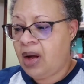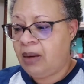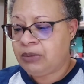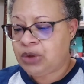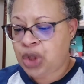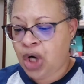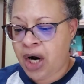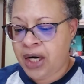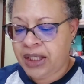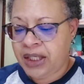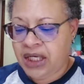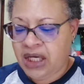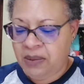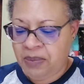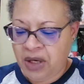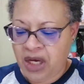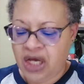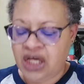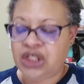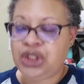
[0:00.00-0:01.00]
I'm trying to
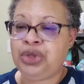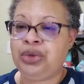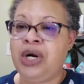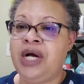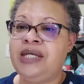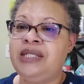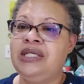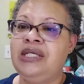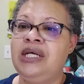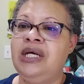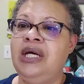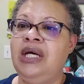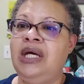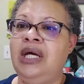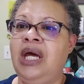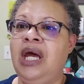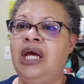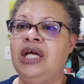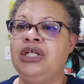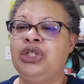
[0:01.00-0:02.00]
keep it
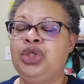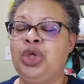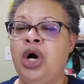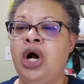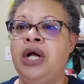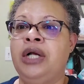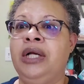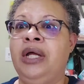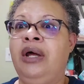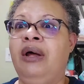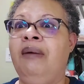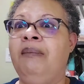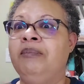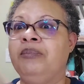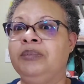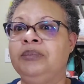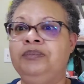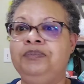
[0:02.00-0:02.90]
interesting and trying to